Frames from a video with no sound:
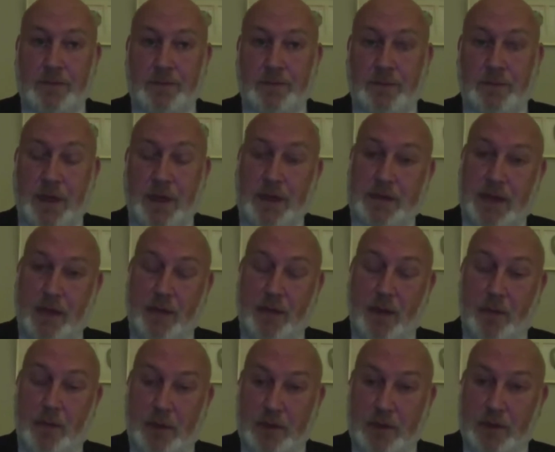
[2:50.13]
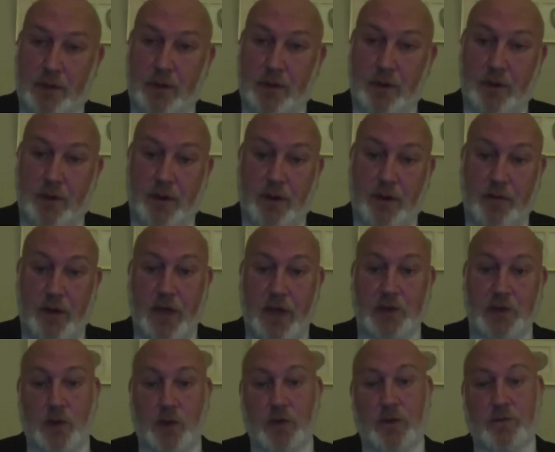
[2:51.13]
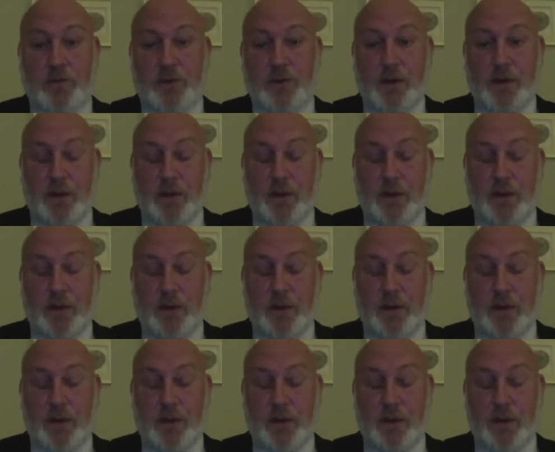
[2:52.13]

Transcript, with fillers: By this time, Amber's on the threshold of the